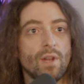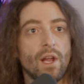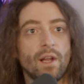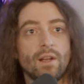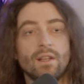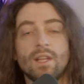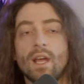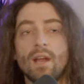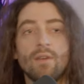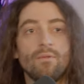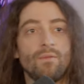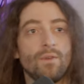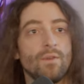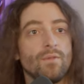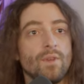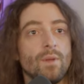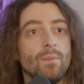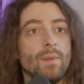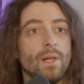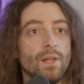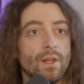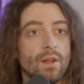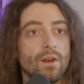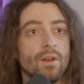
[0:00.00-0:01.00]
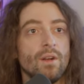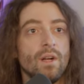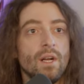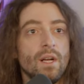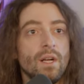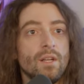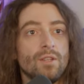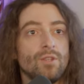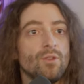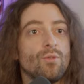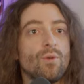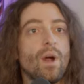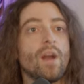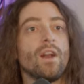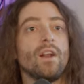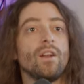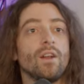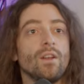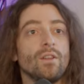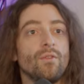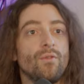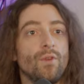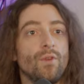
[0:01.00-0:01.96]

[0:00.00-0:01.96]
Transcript: like 10, 50 million to run it well, in